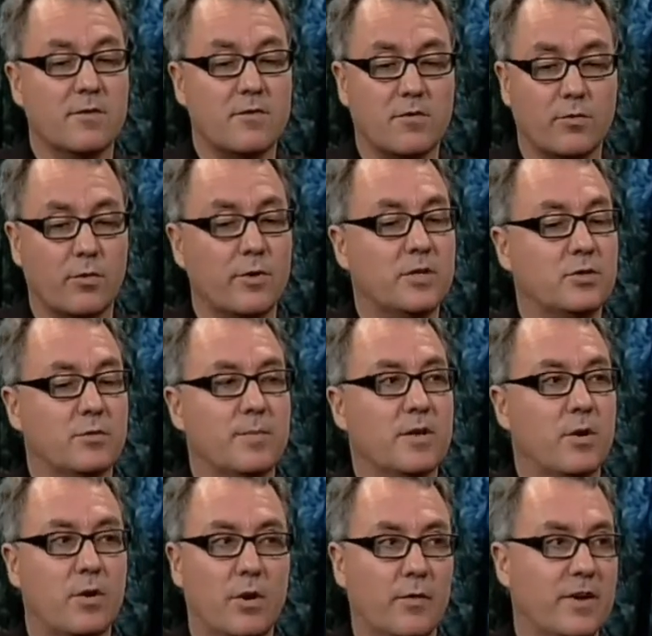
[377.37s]
The story should
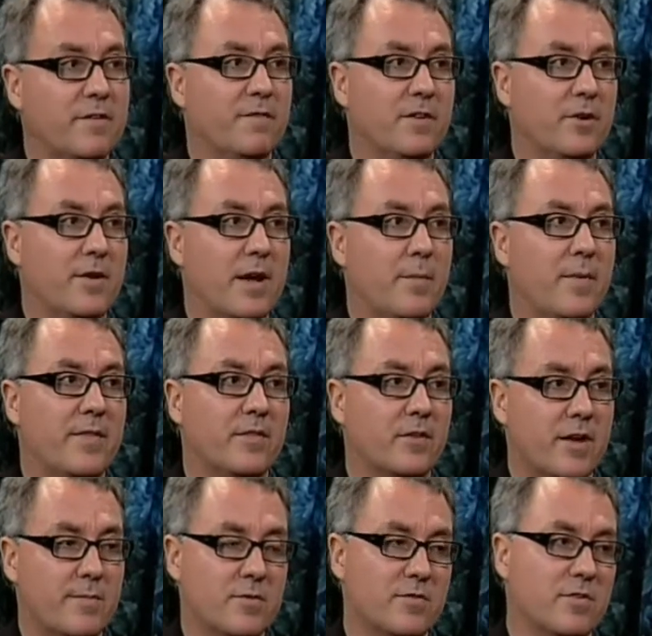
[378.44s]
be already figured out by the time